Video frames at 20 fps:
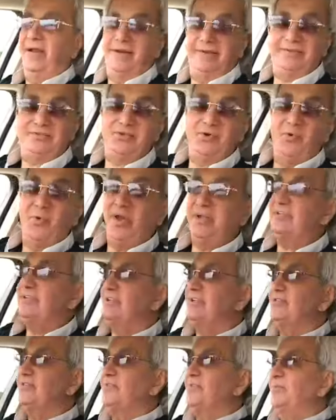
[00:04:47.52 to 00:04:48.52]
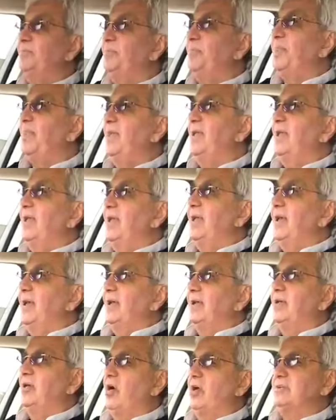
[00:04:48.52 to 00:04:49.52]
it. So watch this.
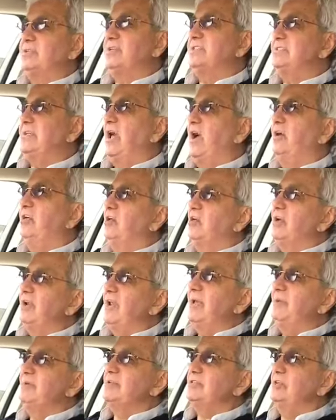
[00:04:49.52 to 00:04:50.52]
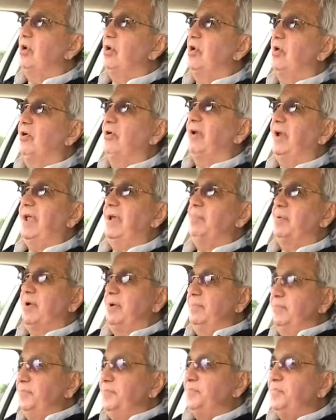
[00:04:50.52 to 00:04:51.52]
God says, now your name is no longer
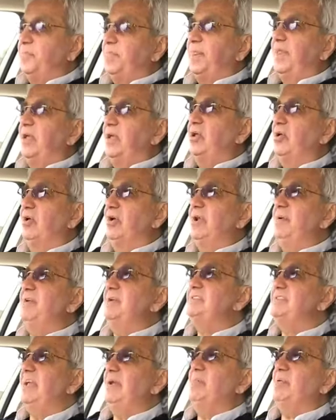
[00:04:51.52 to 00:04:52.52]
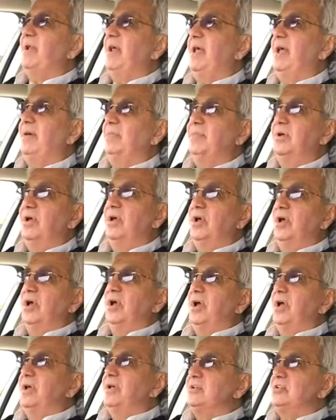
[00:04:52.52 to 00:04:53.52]
Abram. Your name is Abraham.
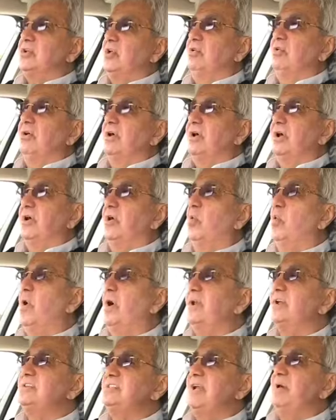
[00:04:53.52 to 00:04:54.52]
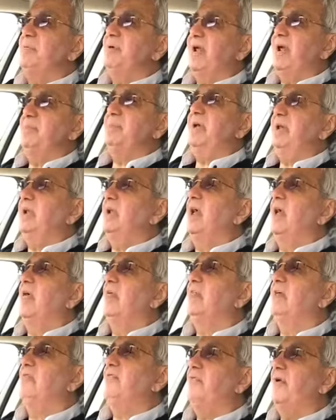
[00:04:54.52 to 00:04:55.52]
So what does Abraham mean?
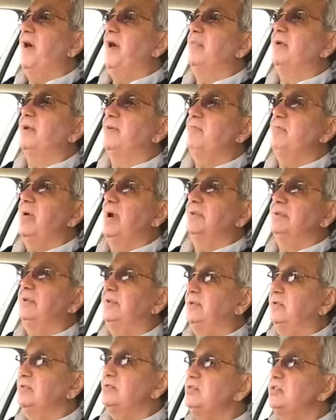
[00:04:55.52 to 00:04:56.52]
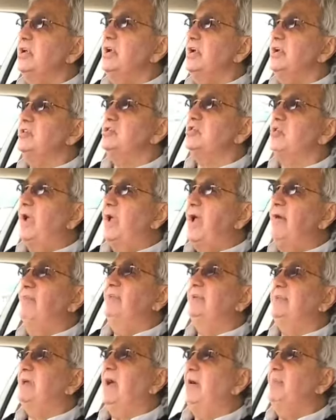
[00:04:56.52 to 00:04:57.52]
The father of multitudes. So
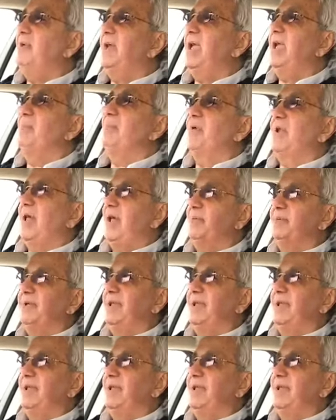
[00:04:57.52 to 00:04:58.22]
every time Abraham